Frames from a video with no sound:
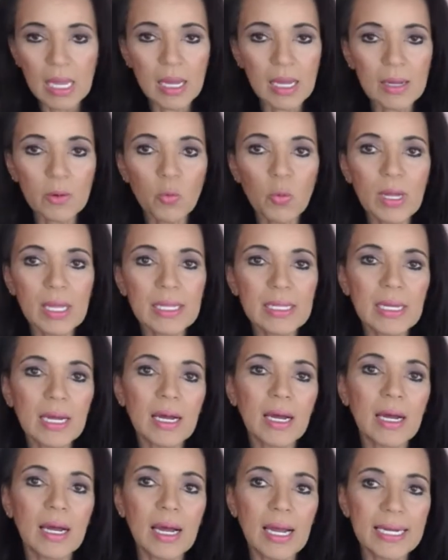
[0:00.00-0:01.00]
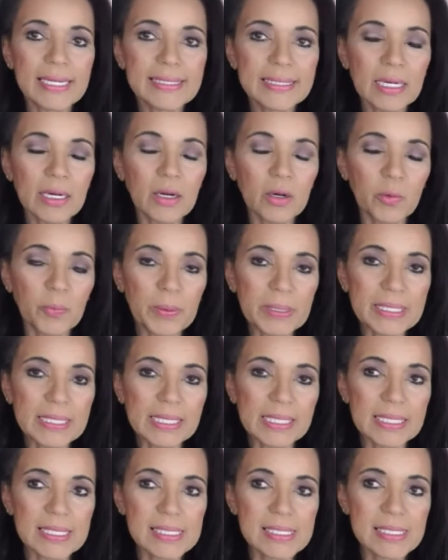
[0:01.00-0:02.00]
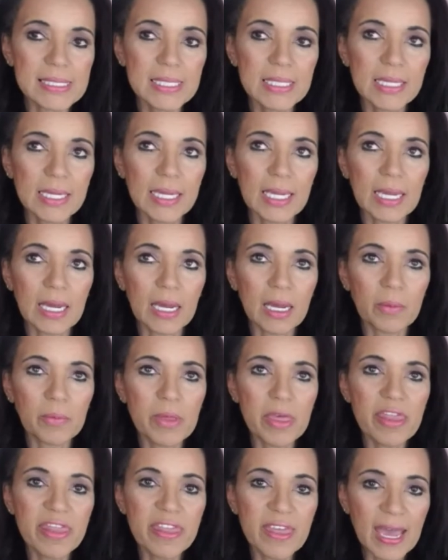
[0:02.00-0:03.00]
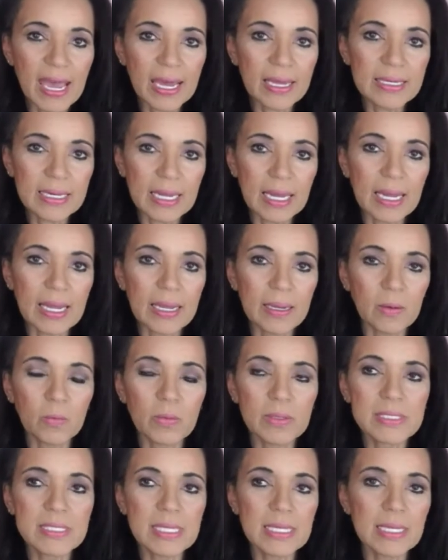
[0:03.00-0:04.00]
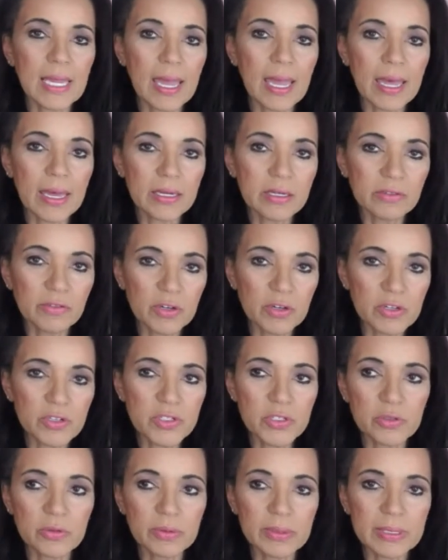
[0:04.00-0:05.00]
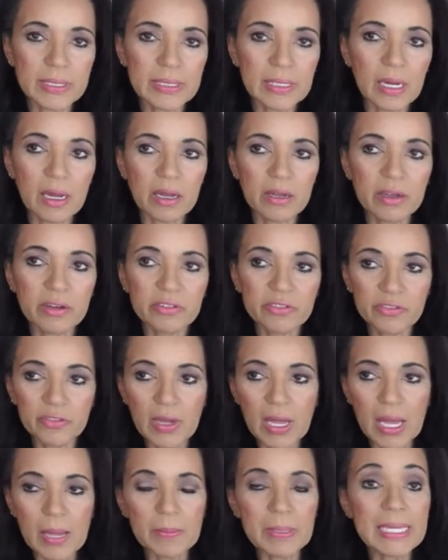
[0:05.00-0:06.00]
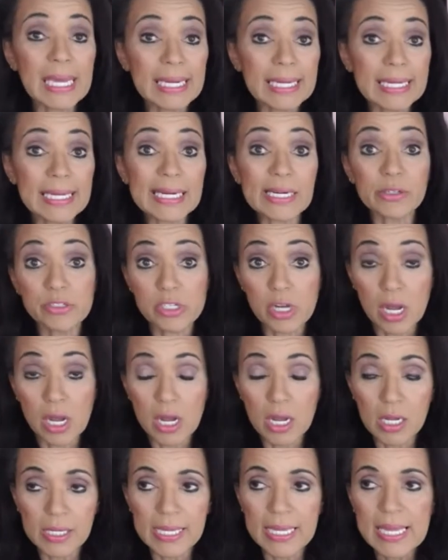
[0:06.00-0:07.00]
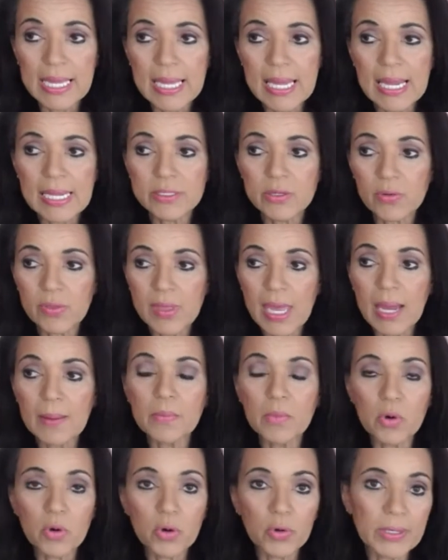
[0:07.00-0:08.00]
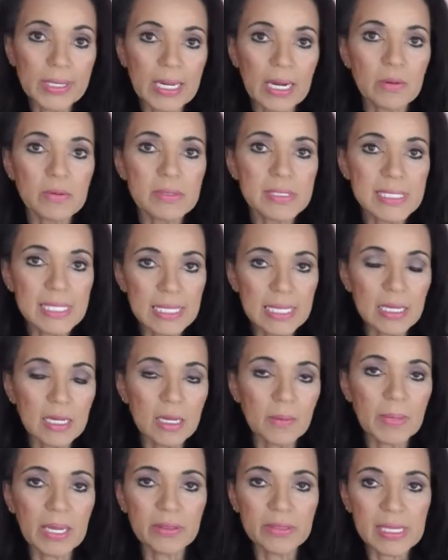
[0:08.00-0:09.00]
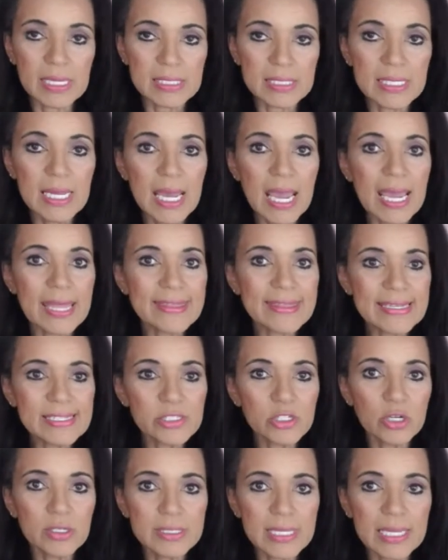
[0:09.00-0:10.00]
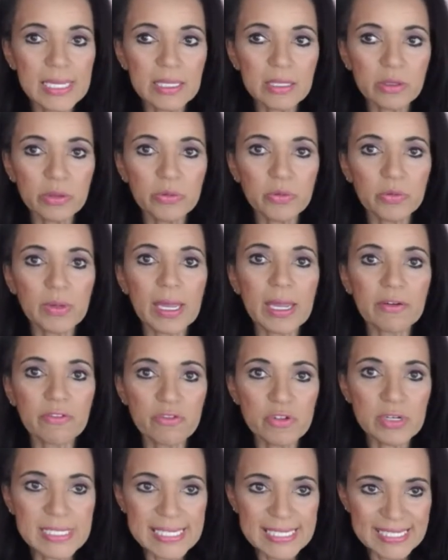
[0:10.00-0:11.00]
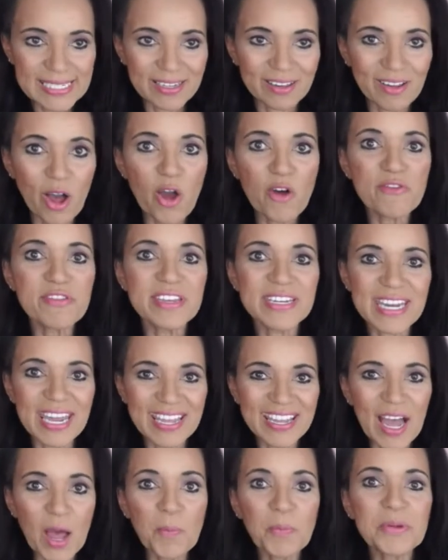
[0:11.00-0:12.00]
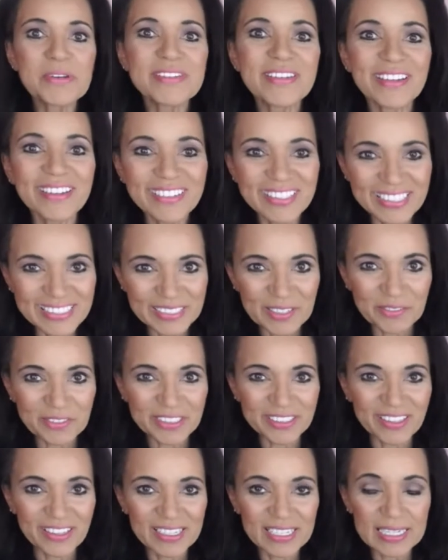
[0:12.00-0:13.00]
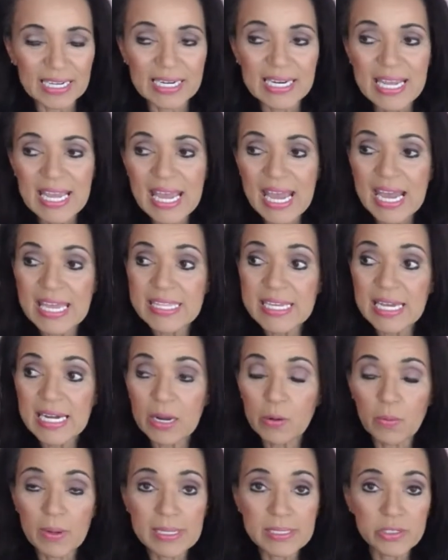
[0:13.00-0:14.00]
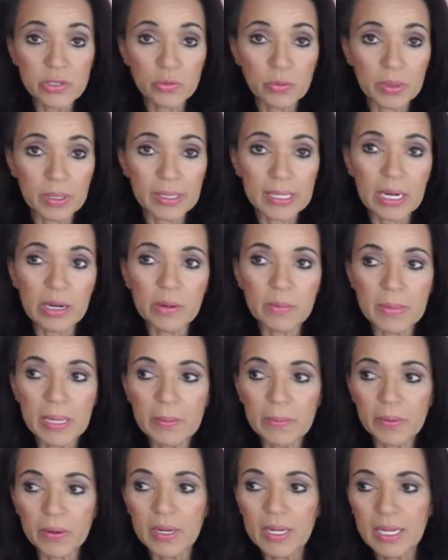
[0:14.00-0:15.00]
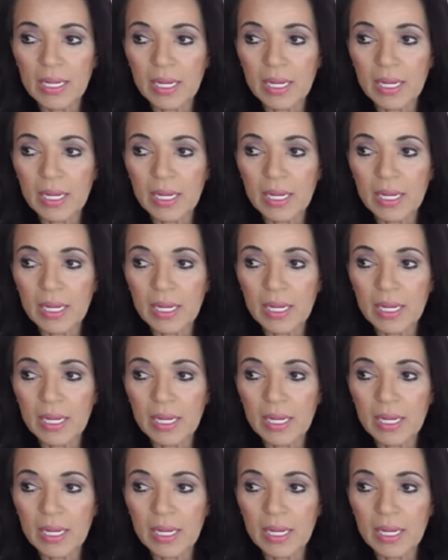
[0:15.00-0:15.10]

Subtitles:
well, I know because that night was the anniversary of getting our dog. And so that morning I was thinking about this and they start taking you through every detail of the day up until 11 o'clock at night. And then I went to work. I remember